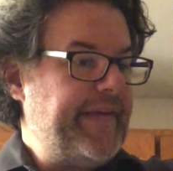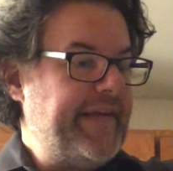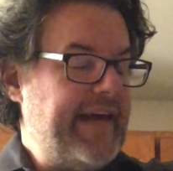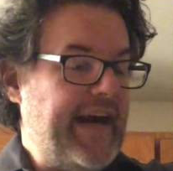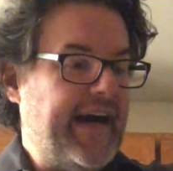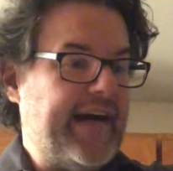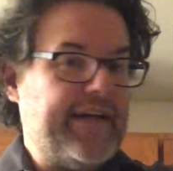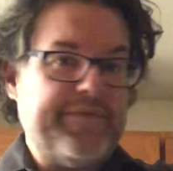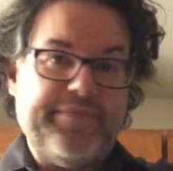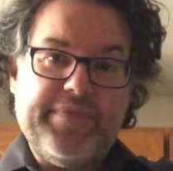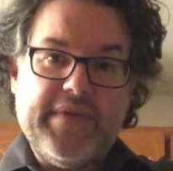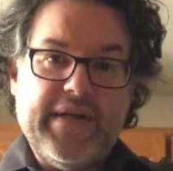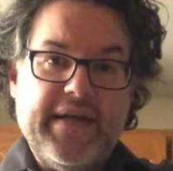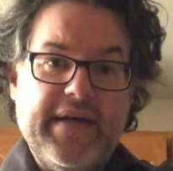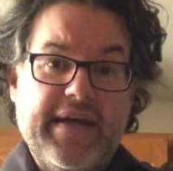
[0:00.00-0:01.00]
Yeah.
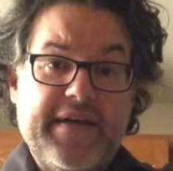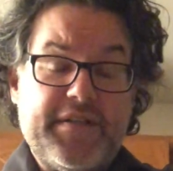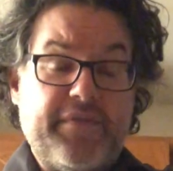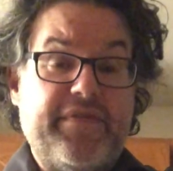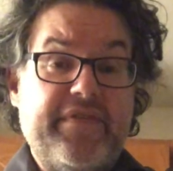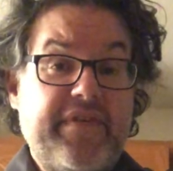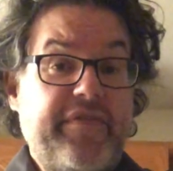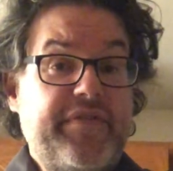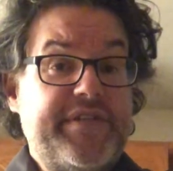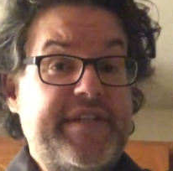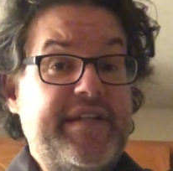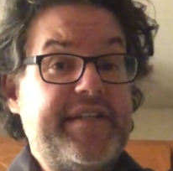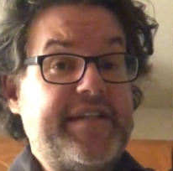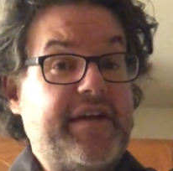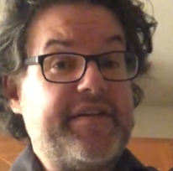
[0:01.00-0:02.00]
So if you've never
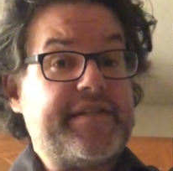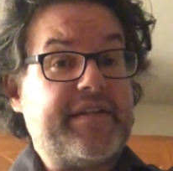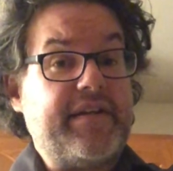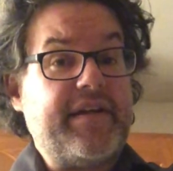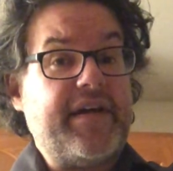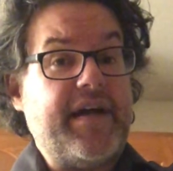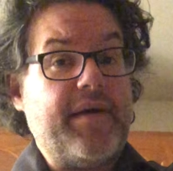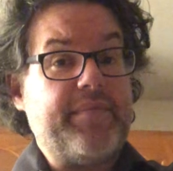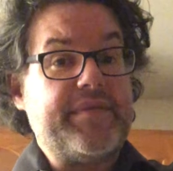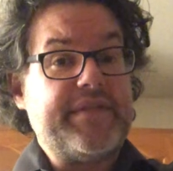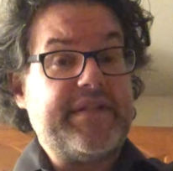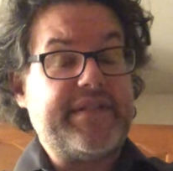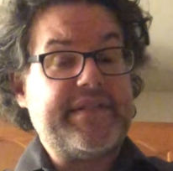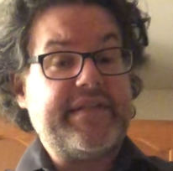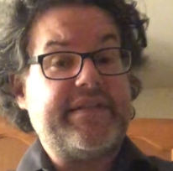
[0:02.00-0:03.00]
seen Silence of the Lambs,
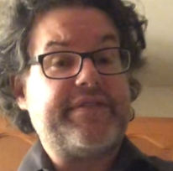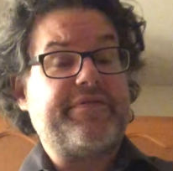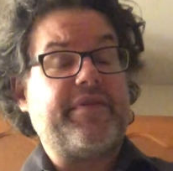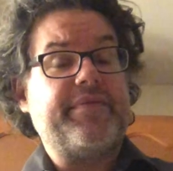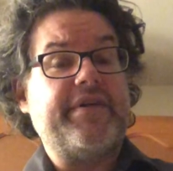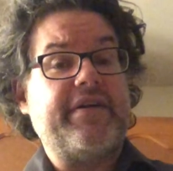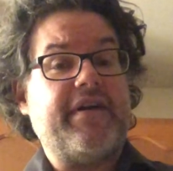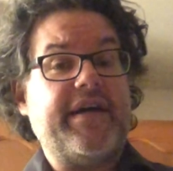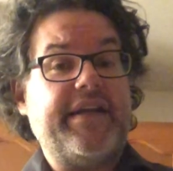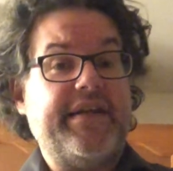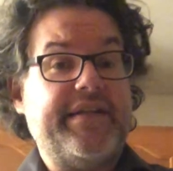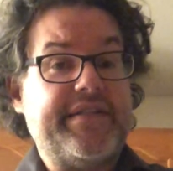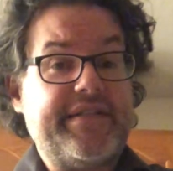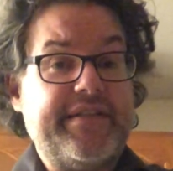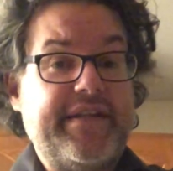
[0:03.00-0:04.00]
it's from the
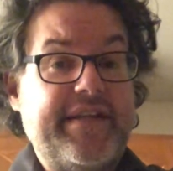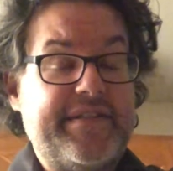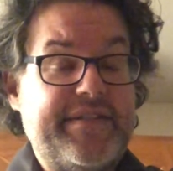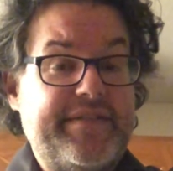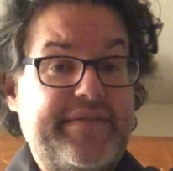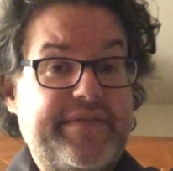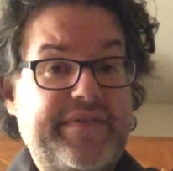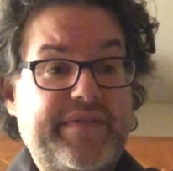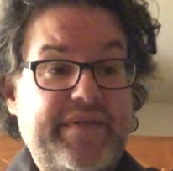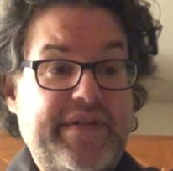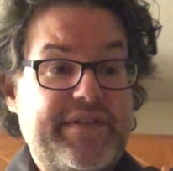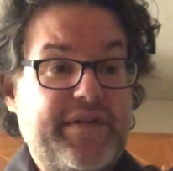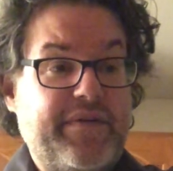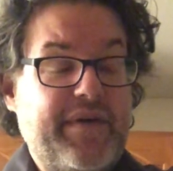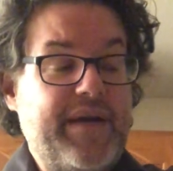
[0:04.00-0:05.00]
90s. It's
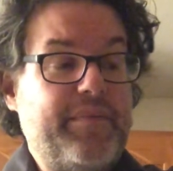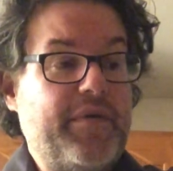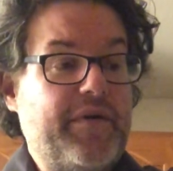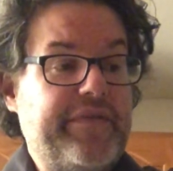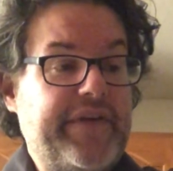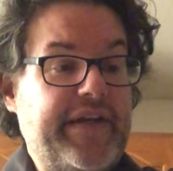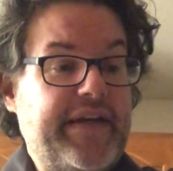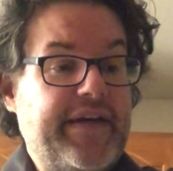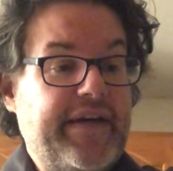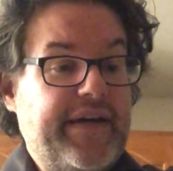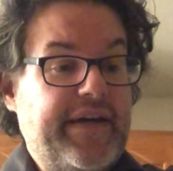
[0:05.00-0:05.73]
a great movie.